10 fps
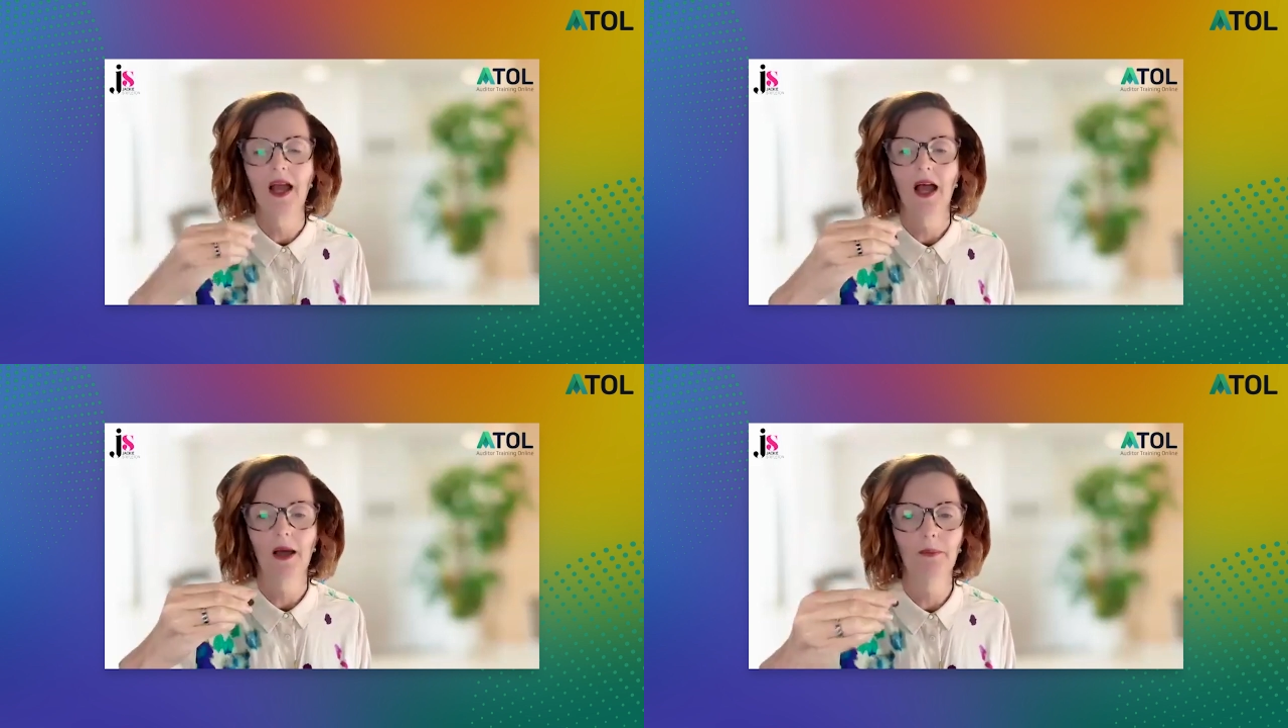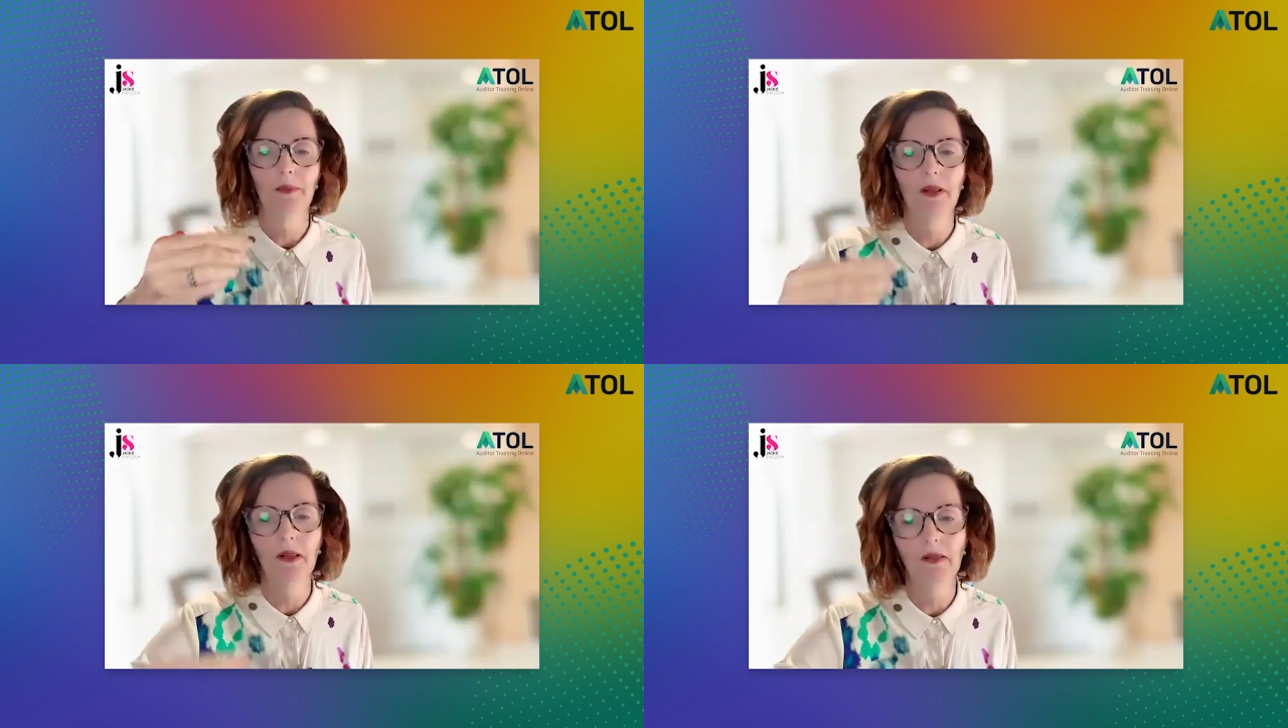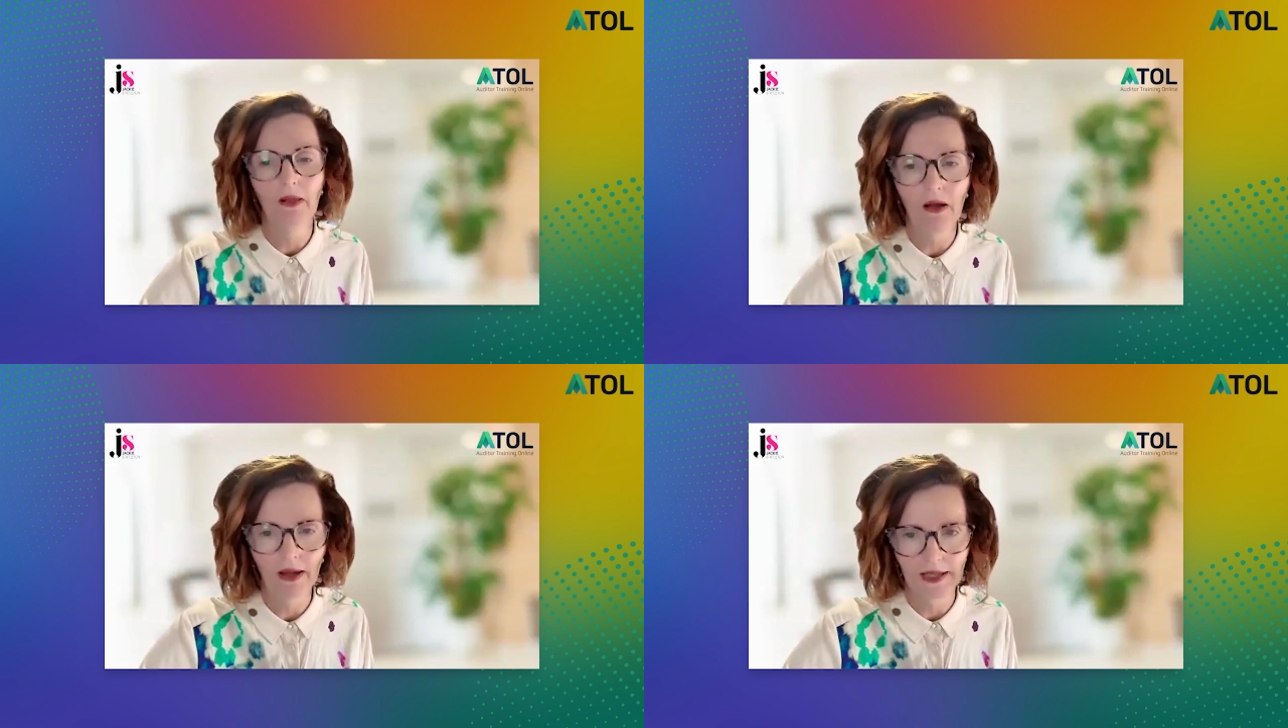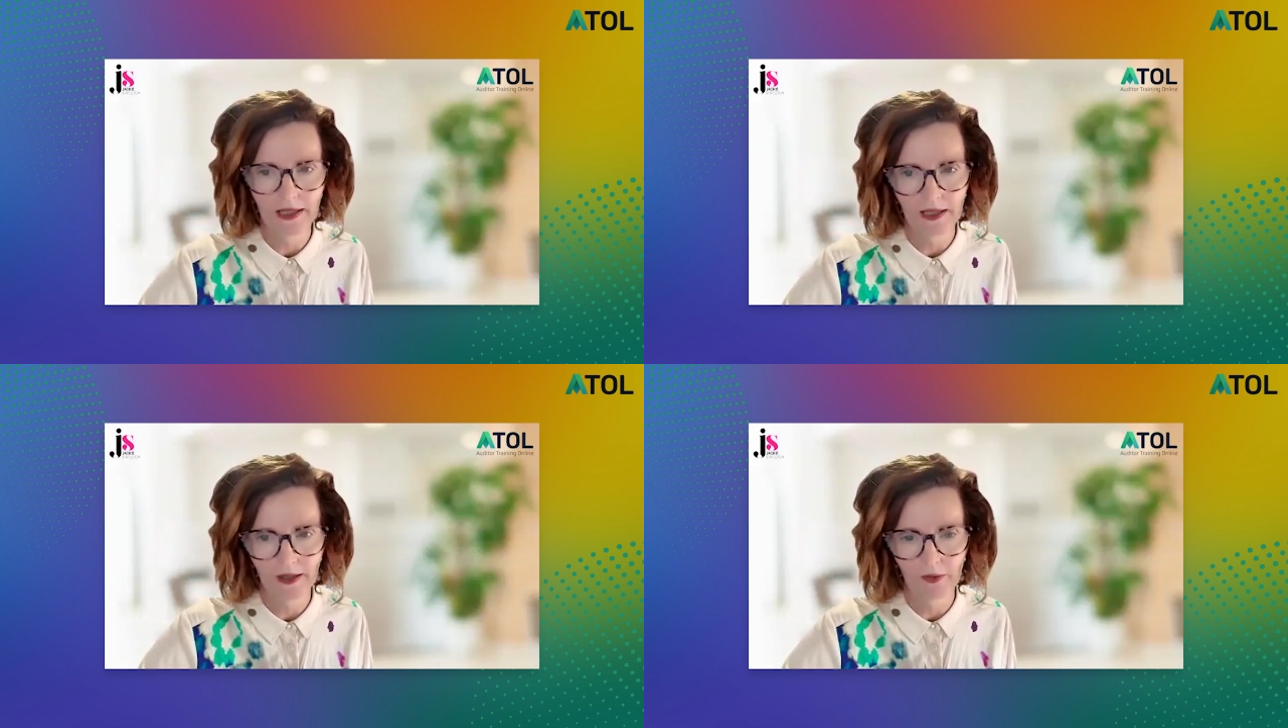
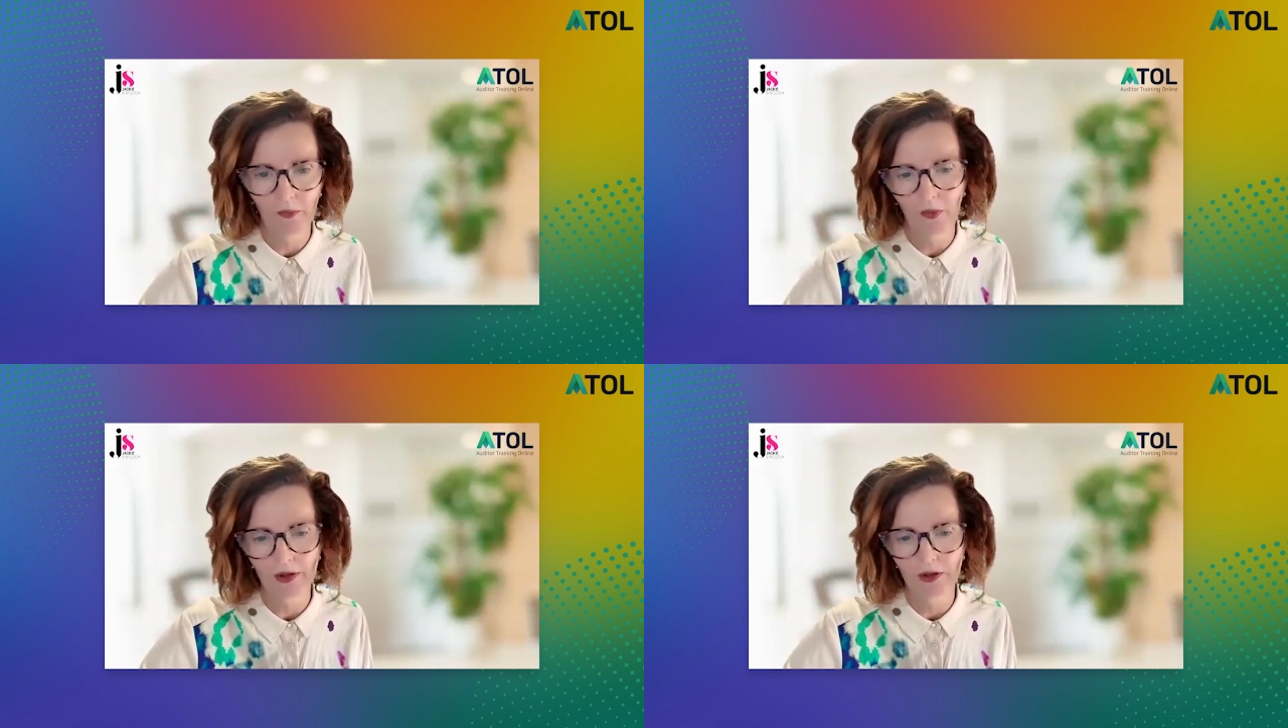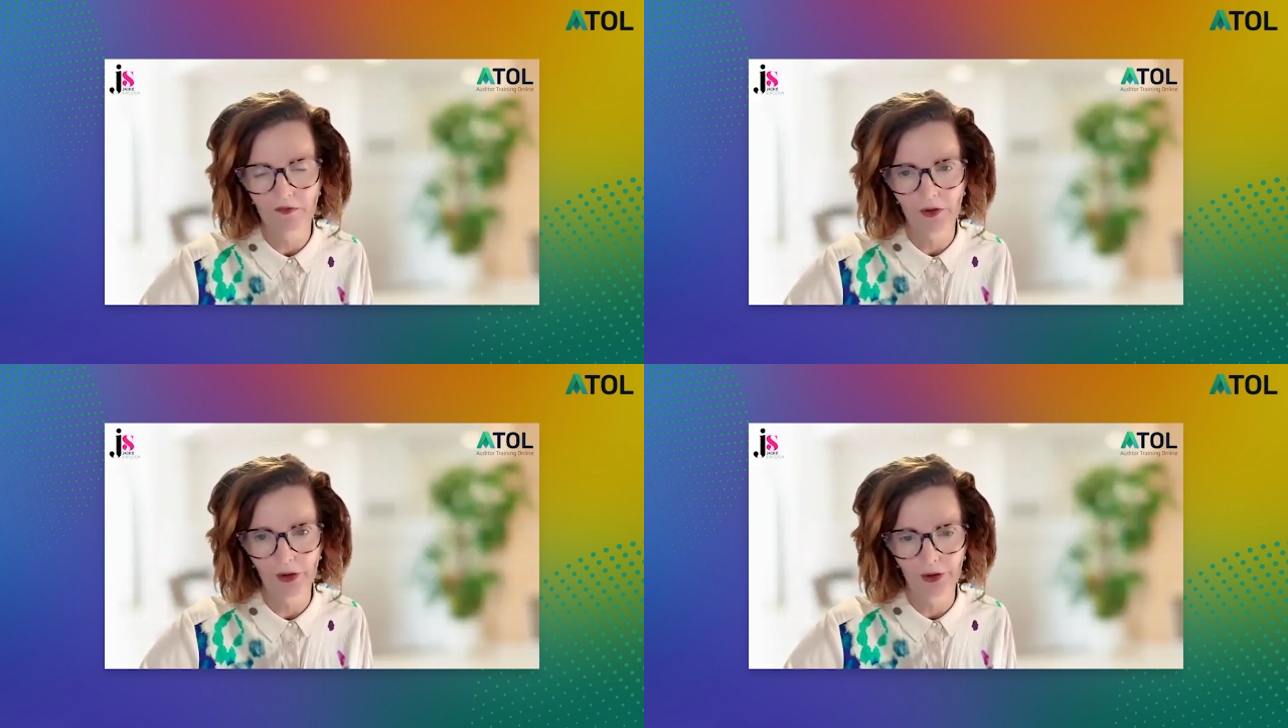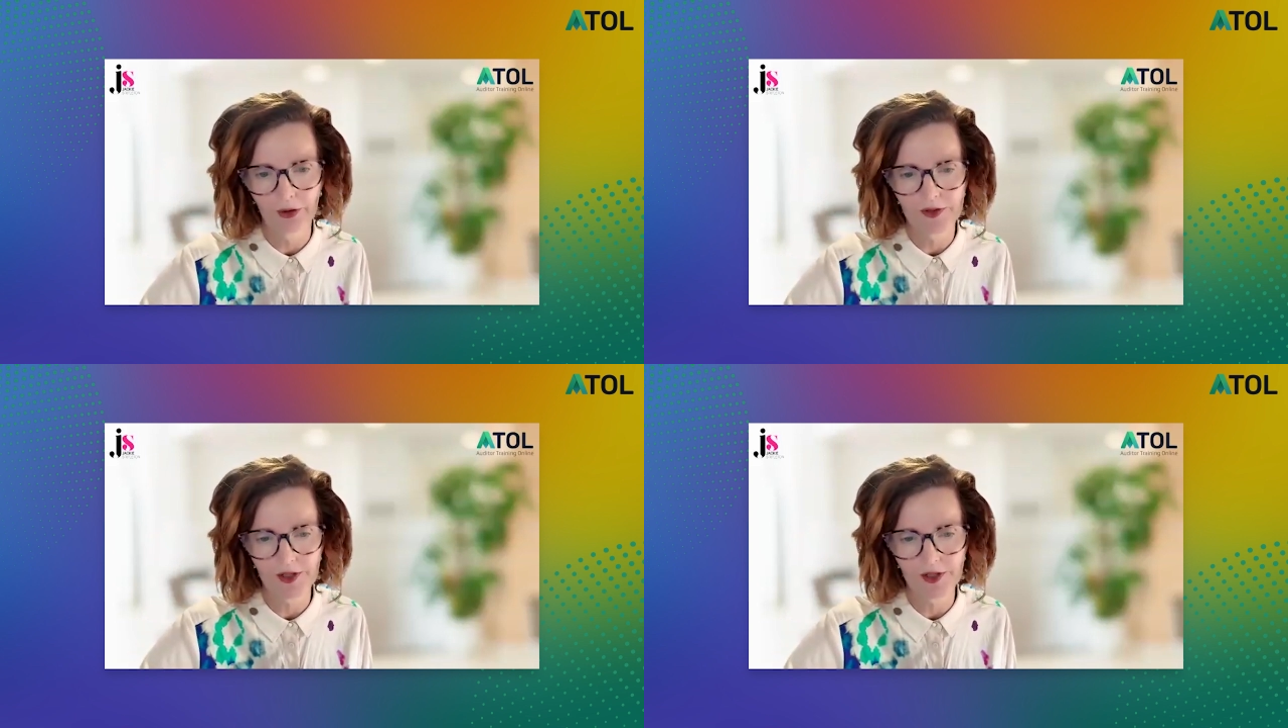applying what you've learned.